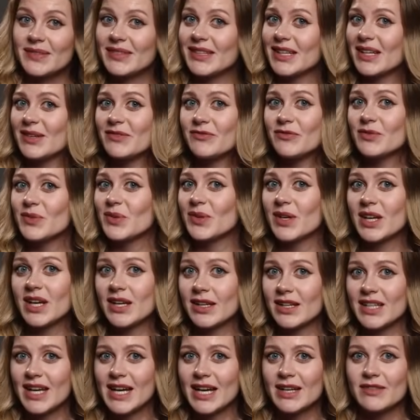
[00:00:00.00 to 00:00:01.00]
Therefore,
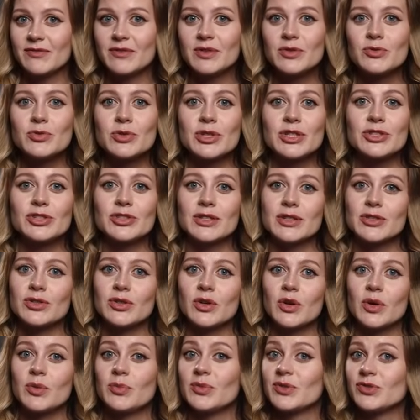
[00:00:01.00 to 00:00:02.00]
archival research
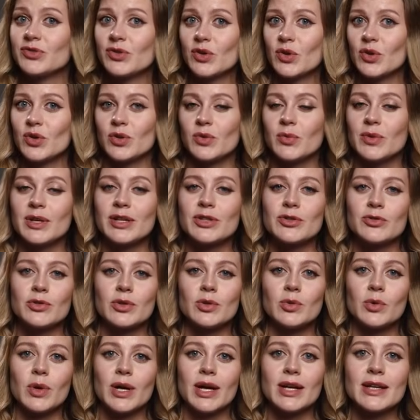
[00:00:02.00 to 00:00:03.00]
almost always
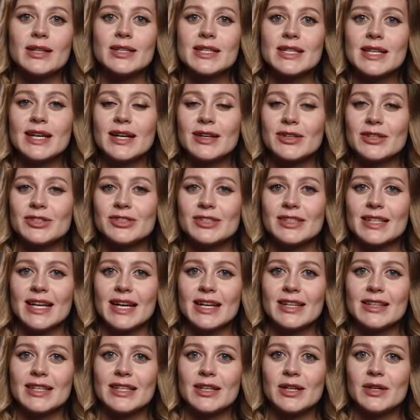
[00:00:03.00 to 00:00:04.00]
requires an
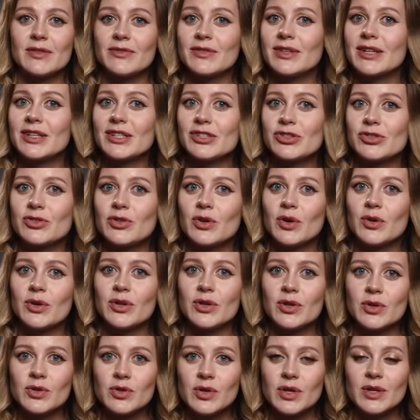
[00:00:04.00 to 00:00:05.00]
understanding of the
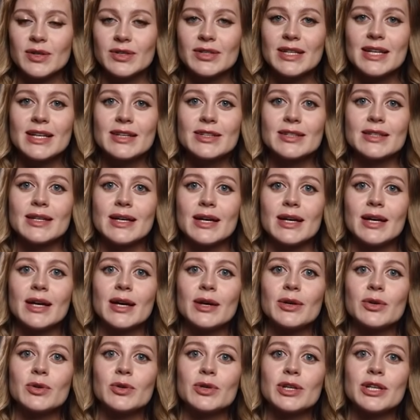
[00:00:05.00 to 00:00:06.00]
historical context.
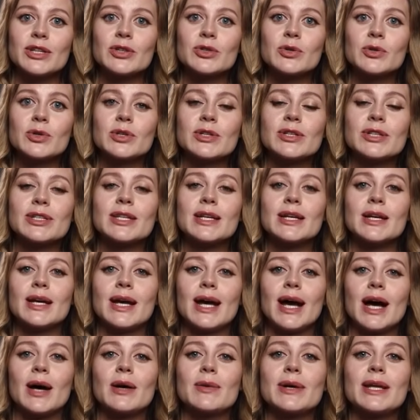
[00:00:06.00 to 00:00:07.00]
You need to consider
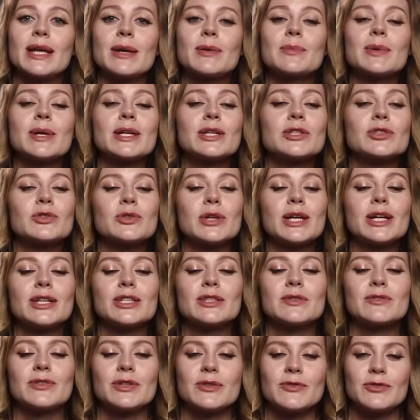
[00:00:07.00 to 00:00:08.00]
how the
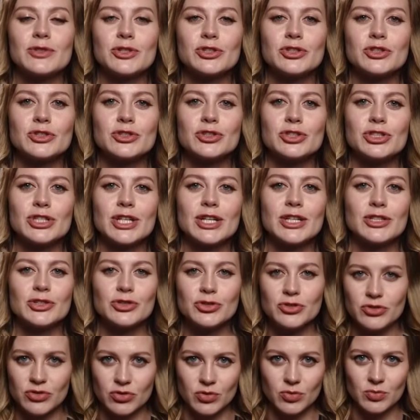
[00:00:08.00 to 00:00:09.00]
administrative division
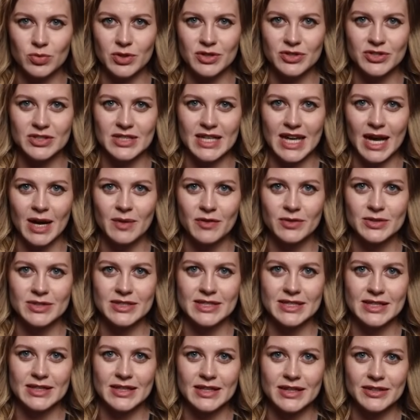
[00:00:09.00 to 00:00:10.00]
changed, to which
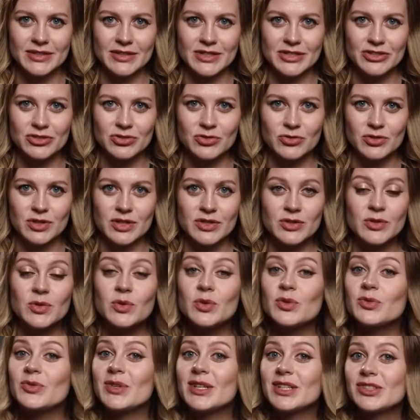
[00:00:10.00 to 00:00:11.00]
county, district,
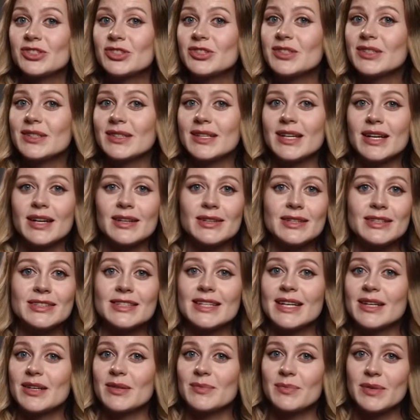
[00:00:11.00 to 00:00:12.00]
or region the
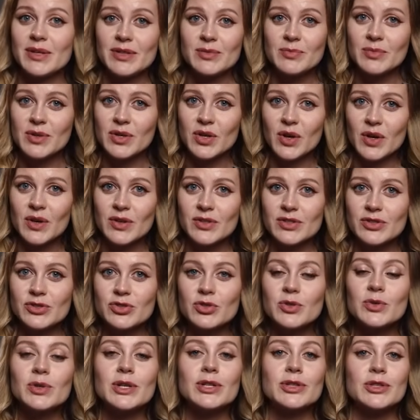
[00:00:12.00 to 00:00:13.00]
settlement belonged
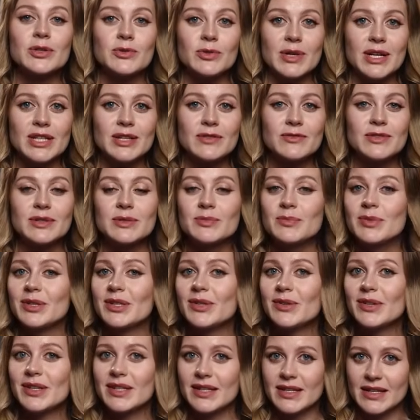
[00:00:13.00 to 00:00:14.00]
during the relevant
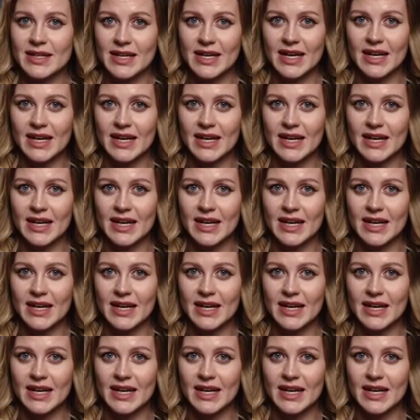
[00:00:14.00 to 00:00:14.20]
period,